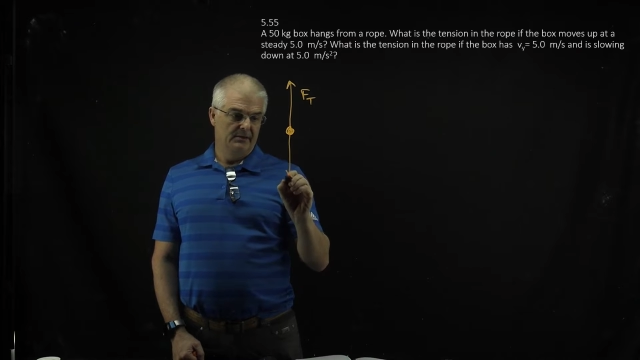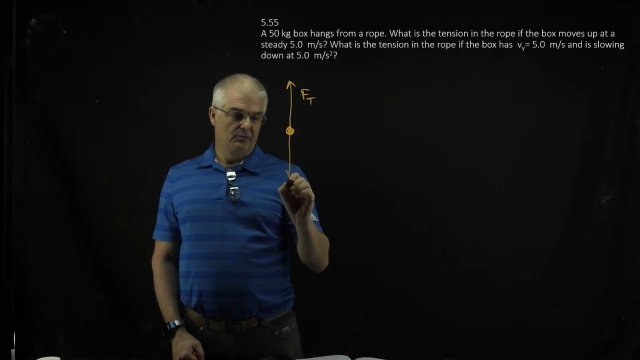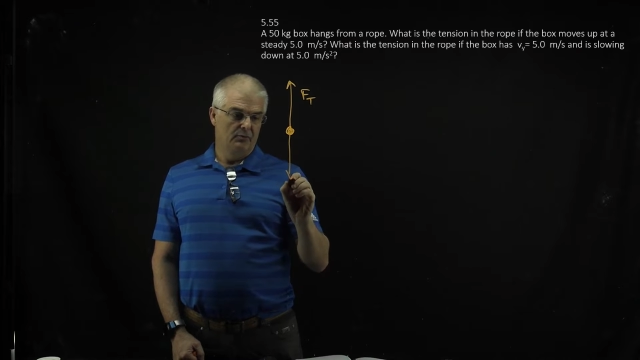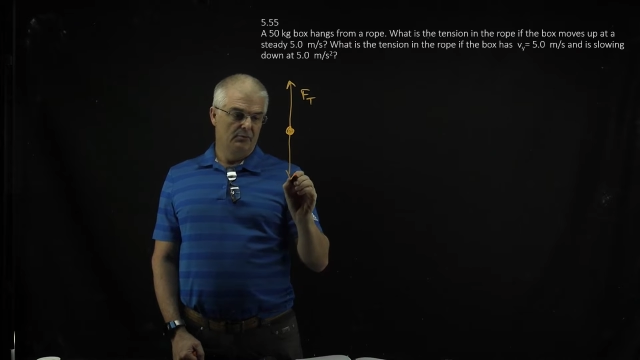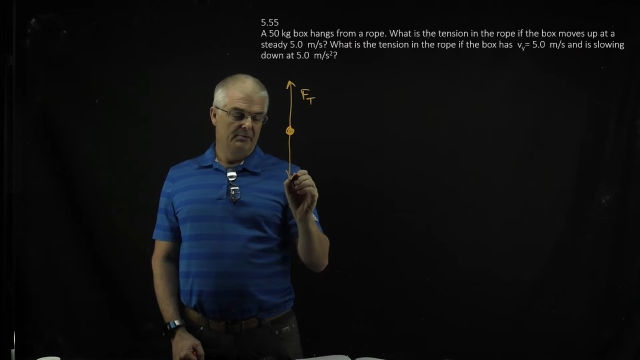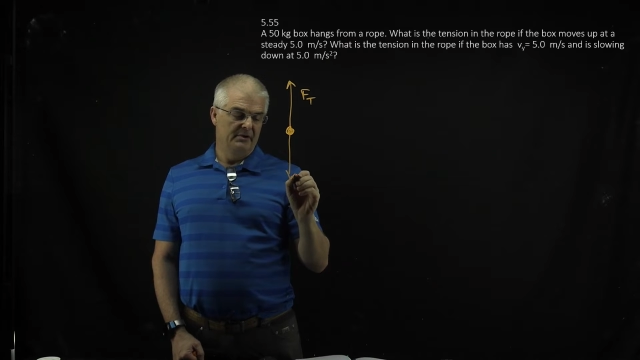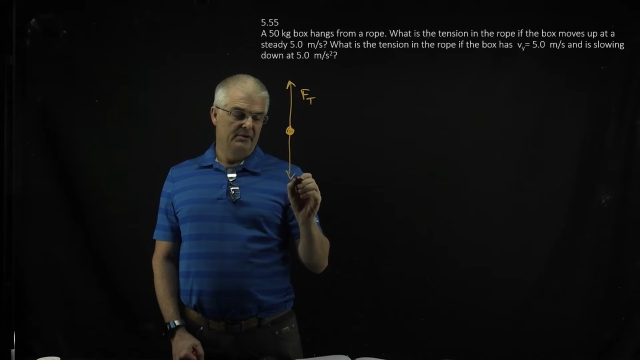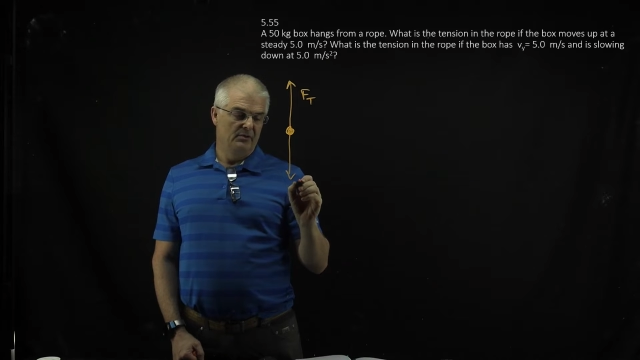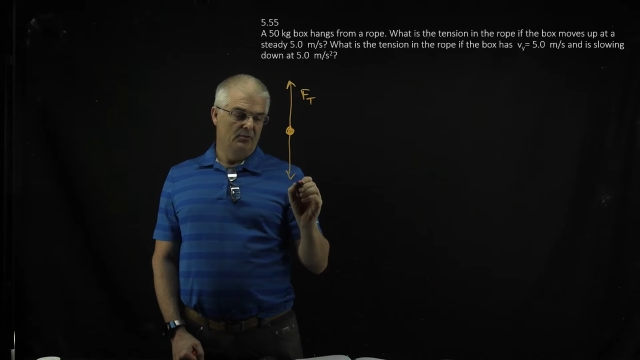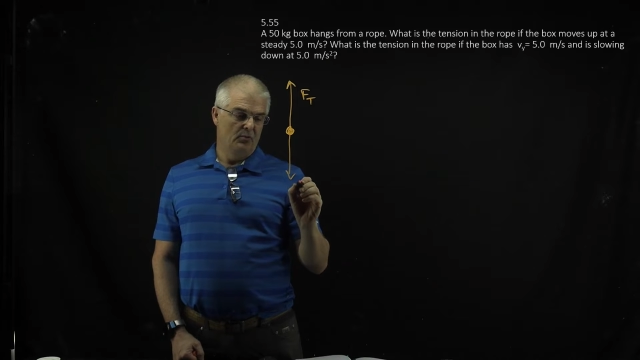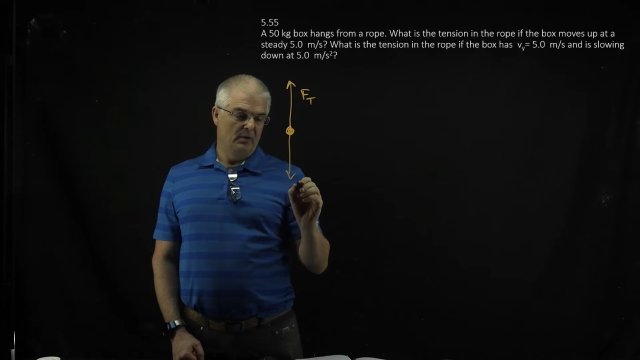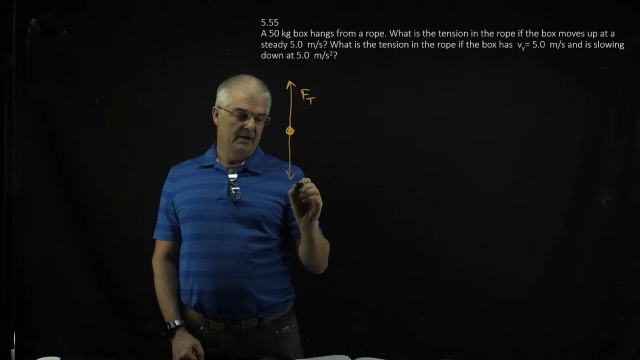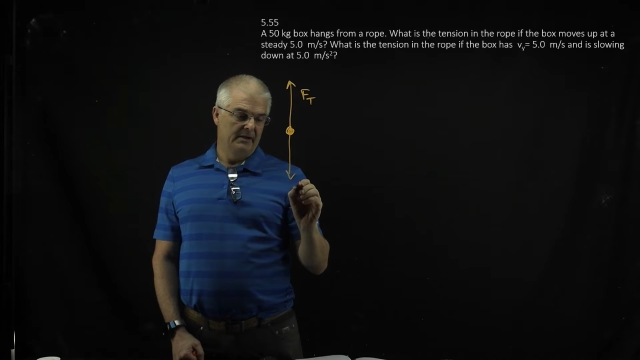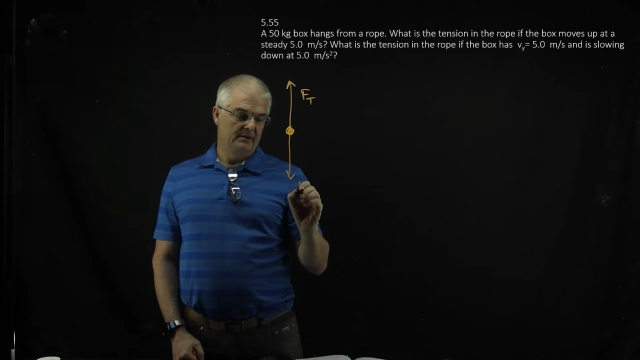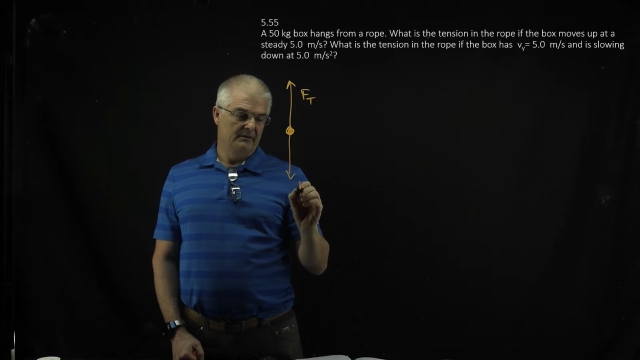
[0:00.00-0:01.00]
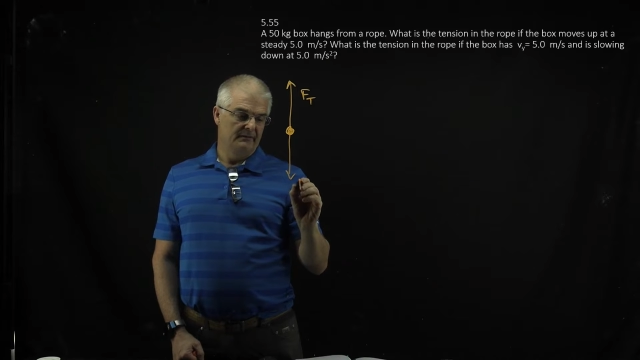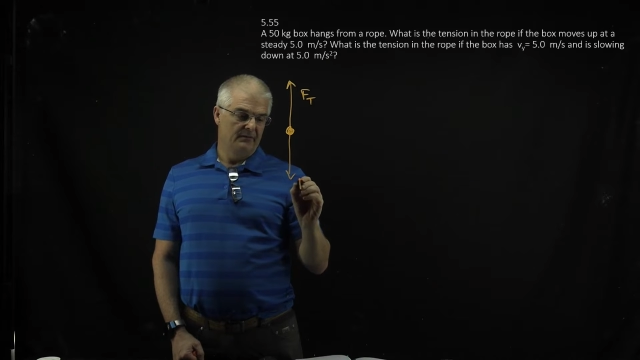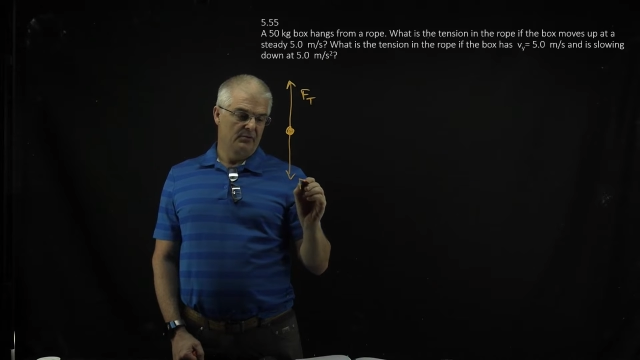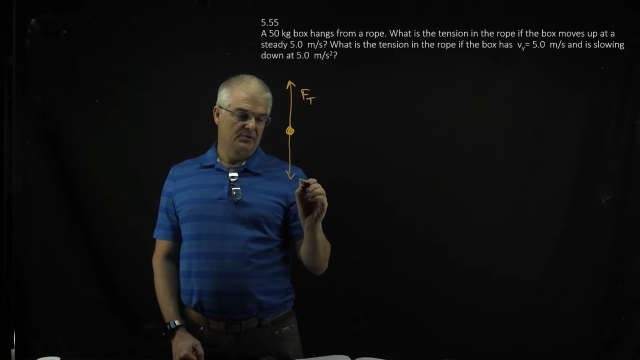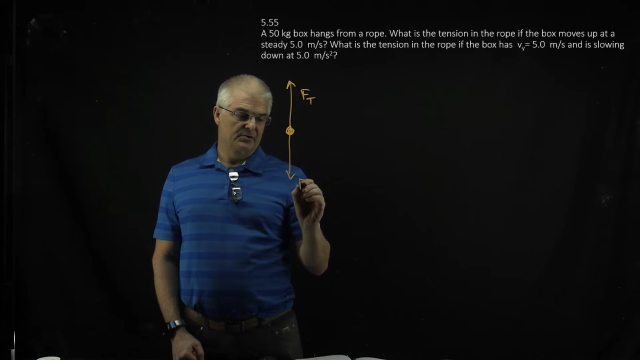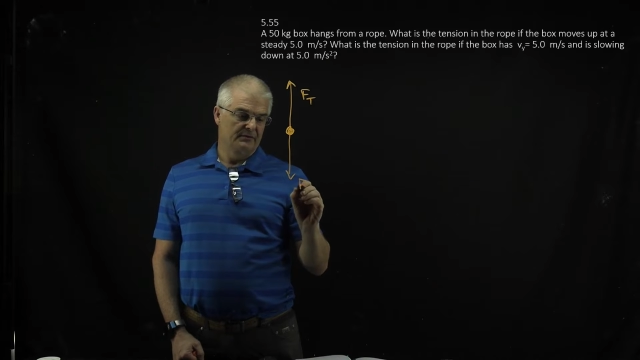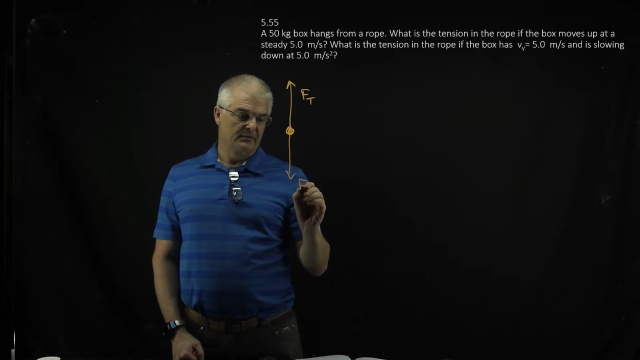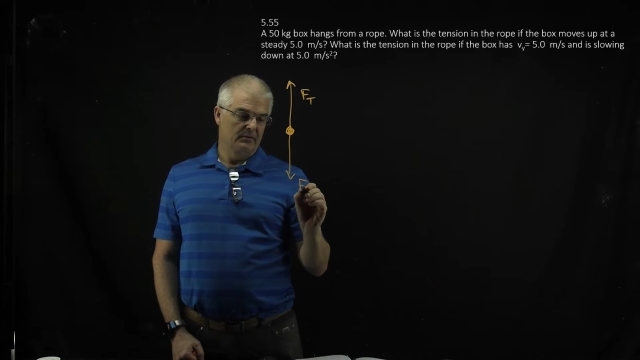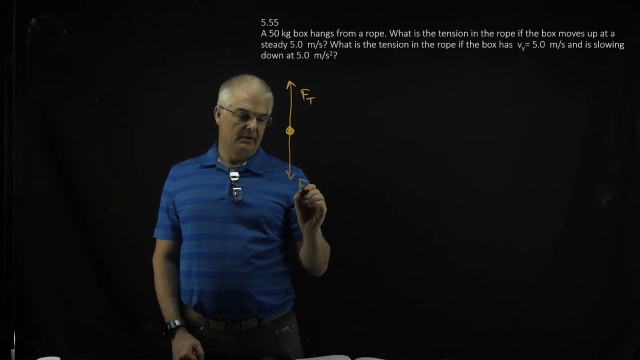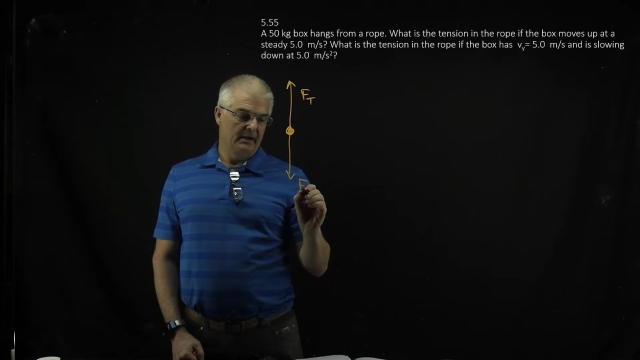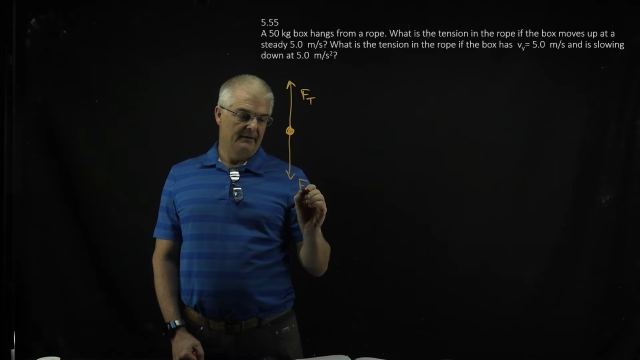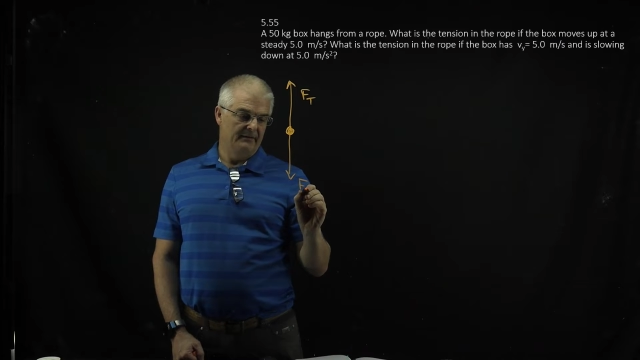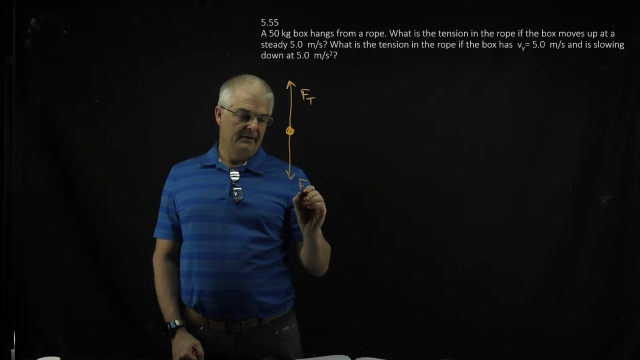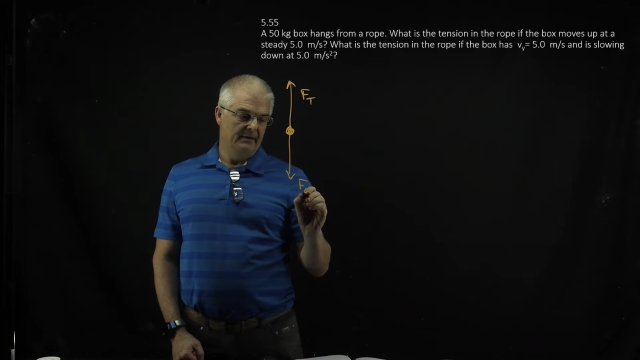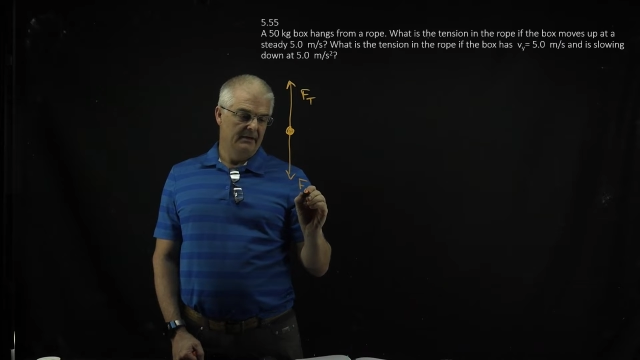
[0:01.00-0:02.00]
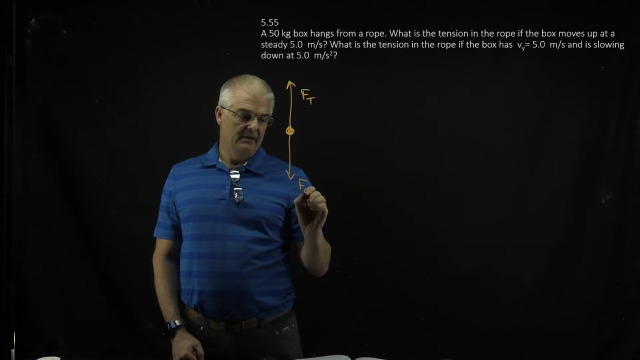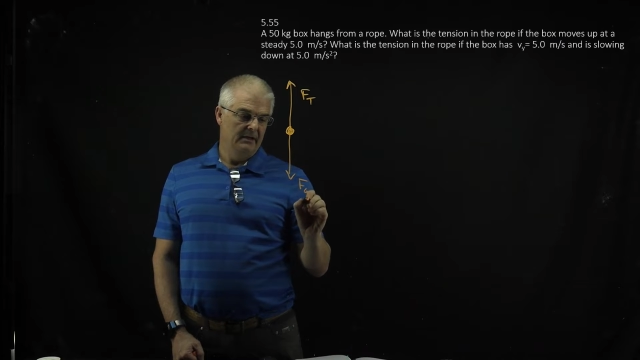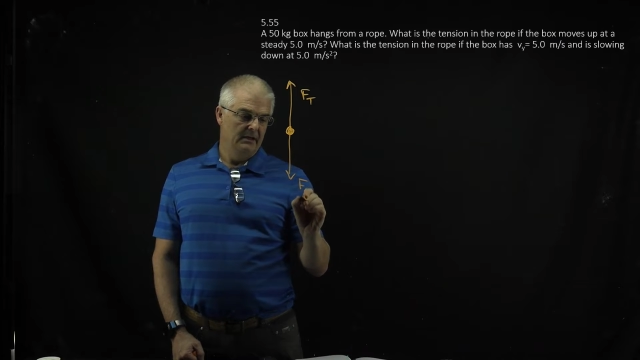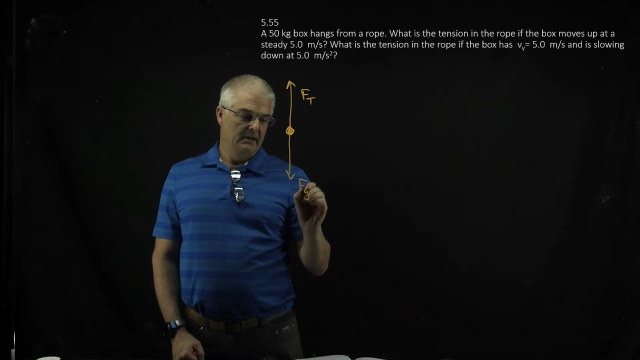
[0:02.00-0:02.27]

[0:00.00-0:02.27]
will be the weight, the force of gravity,